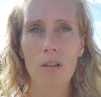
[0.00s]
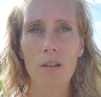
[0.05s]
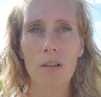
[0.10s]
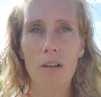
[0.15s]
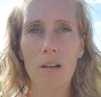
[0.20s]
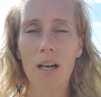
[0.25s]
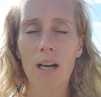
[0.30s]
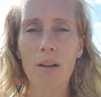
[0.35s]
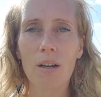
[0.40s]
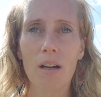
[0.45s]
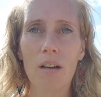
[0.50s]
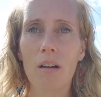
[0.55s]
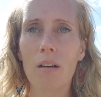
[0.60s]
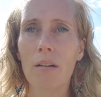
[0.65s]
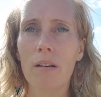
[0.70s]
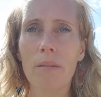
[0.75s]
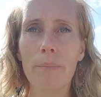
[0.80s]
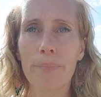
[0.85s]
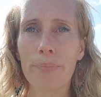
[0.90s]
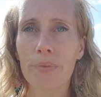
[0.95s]

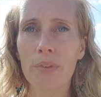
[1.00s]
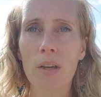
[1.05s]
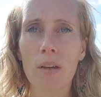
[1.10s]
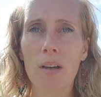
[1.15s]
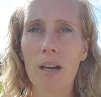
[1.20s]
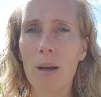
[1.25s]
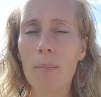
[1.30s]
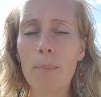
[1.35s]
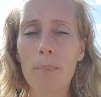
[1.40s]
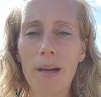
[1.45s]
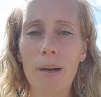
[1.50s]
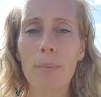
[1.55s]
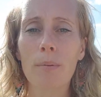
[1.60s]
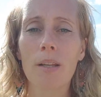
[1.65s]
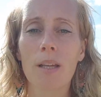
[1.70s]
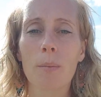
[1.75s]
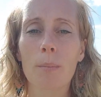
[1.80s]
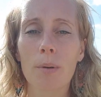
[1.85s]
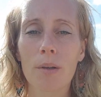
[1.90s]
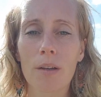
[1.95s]
I'm
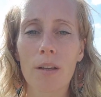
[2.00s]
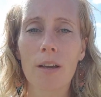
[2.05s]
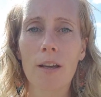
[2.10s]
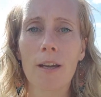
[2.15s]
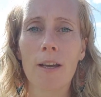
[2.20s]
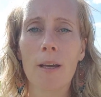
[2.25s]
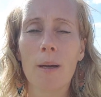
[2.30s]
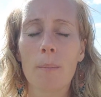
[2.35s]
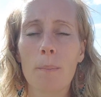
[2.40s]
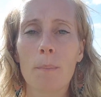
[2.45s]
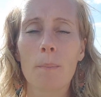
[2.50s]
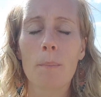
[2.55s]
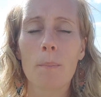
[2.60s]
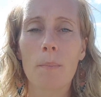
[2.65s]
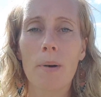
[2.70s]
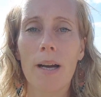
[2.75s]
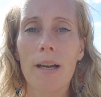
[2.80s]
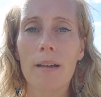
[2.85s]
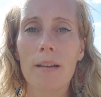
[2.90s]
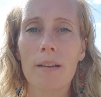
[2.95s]
babbling, but
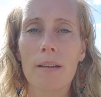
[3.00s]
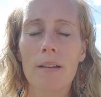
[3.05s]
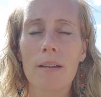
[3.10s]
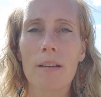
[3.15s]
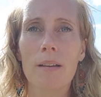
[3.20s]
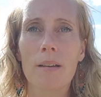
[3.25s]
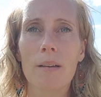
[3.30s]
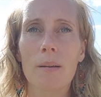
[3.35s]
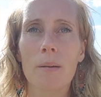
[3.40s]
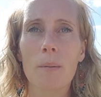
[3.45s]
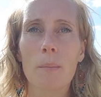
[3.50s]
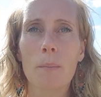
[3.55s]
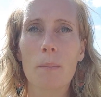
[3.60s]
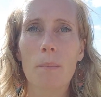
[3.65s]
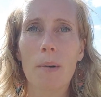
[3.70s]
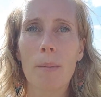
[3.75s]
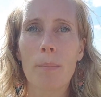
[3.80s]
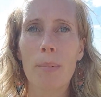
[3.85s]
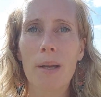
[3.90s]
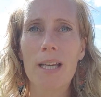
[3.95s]
my
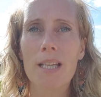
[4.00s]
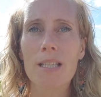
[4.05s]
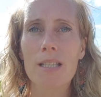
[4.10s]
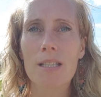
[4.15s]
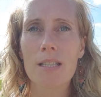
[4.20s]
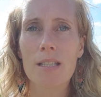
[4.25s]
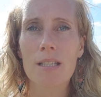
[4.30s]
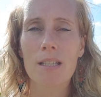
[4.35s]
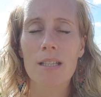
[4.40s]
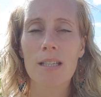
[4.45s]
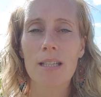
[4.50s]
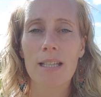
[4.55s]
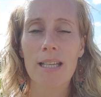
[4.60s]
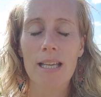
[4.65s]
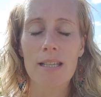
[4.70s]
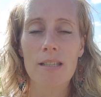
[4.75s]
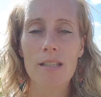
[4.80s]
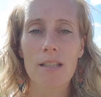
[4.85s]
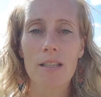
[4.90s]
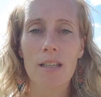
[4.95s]
biggest
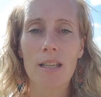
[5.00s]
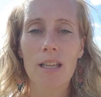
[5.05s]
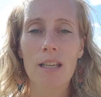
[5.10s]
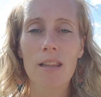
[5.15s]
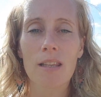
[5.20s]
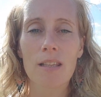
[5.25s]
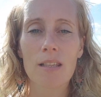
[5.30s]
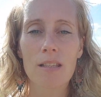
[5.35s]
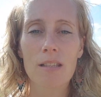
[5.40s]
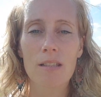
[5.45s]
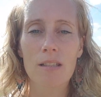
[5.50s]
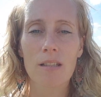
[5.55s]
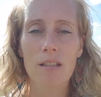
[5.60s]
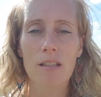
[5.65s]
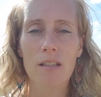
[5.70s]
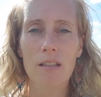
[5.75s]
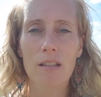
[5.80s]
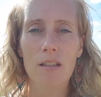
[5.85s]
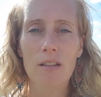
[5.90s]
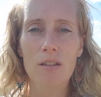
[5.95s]
lesson in this
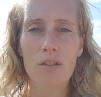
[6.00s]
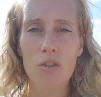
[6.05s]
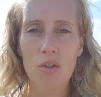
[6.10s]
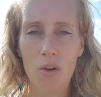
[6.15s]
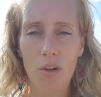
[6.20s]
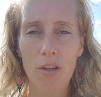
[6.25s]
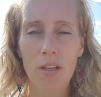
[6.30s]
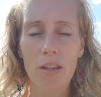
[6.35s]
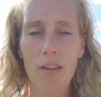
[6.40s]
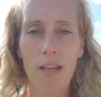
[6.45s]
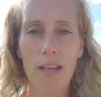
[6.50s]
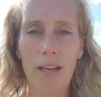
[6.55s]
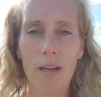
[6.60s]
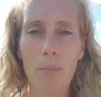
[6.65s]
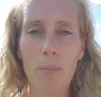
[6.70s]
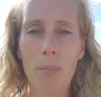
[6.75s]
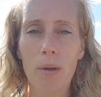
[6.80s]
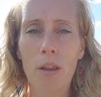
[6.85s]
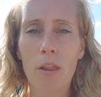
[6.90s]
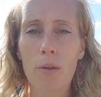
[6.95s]
journey that
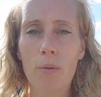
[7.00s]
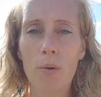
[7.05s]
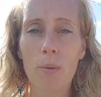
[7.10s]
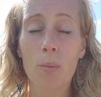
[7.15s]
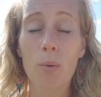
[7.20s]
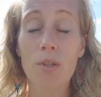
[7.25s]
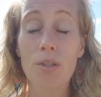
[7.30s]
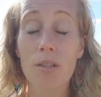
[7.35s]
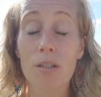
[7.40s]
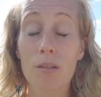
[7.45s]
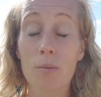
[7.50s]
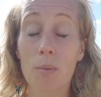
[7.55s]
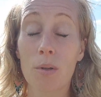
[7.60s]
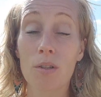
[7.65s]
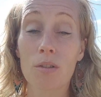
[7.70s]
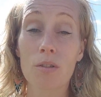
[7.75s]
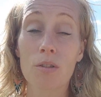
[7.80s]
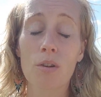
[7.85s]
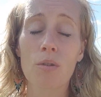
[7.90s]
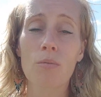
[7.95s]
I've been through, which has
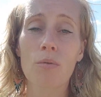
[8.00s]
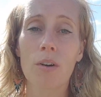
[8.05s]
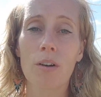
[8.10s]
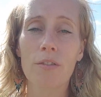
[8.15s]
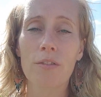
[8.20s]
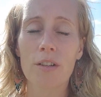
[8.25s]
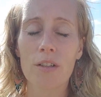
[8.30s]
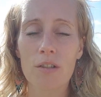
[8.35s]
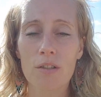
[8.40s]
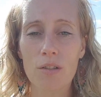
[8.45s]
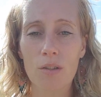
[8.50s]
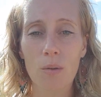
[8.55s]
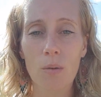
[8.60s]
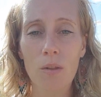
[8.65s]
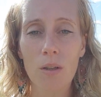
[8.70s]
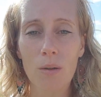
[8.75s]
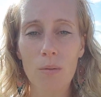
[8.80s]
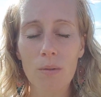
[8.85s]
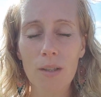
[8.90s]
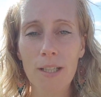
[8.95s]
been so rough and so
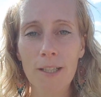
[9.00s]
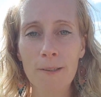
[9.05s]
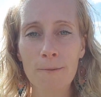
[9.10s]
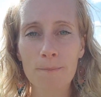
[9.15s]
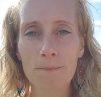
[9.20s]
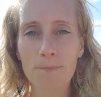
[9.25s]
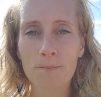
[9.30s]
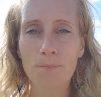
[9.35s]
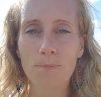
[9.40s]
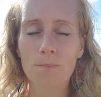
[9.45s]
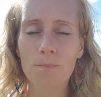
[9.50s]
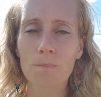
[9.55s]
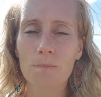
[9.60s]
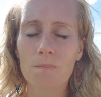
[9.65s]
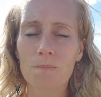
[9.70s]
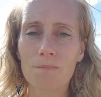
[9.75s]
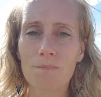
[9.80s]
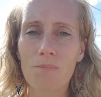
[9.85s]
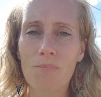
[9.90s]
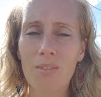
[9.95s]
lonely,
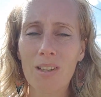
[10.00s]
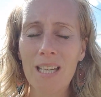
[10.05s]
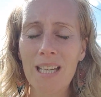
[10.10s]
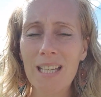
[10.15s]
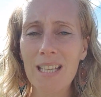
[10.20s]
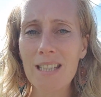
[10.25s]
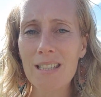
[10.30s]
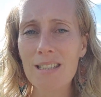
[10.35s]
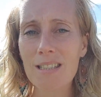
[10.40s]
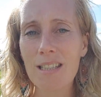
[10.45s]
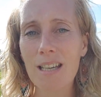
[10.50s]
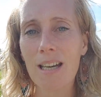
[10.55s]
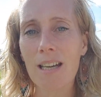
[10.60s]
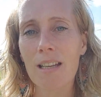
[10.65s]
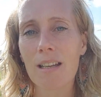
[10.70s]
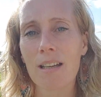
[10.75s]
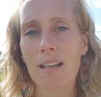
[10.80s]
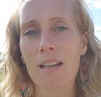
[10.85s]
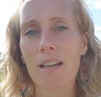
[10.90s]
is that